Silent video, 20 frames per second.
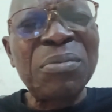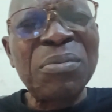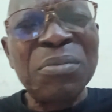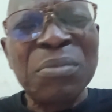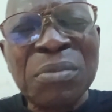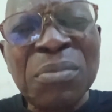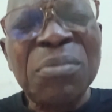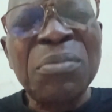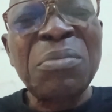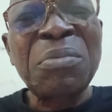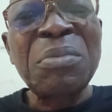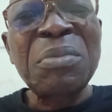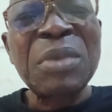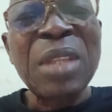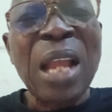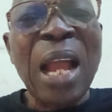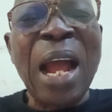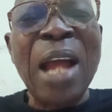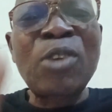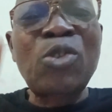
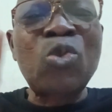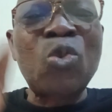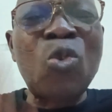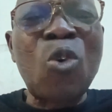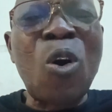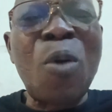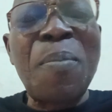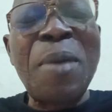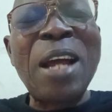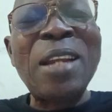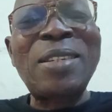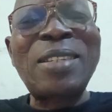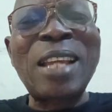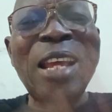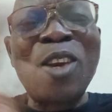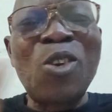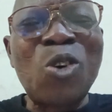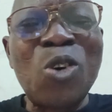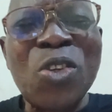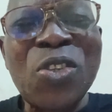and to come and
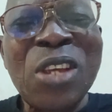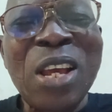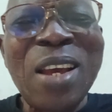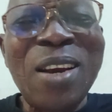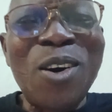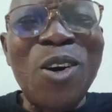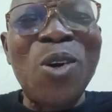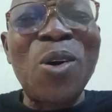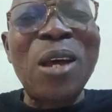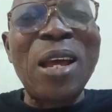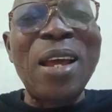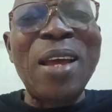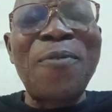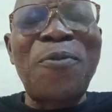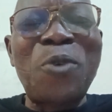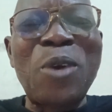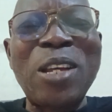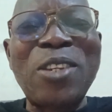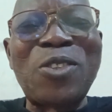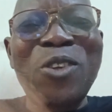tell us,
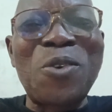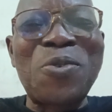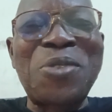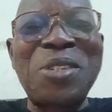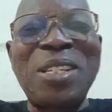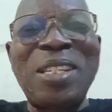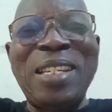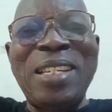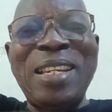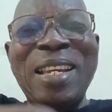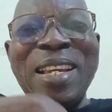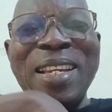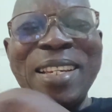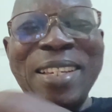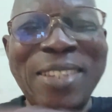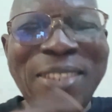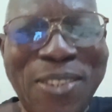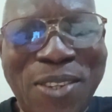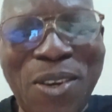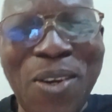fuel subsidy
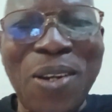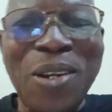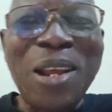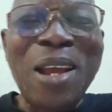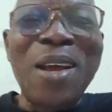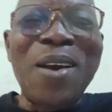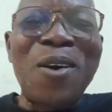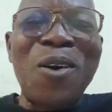is gone,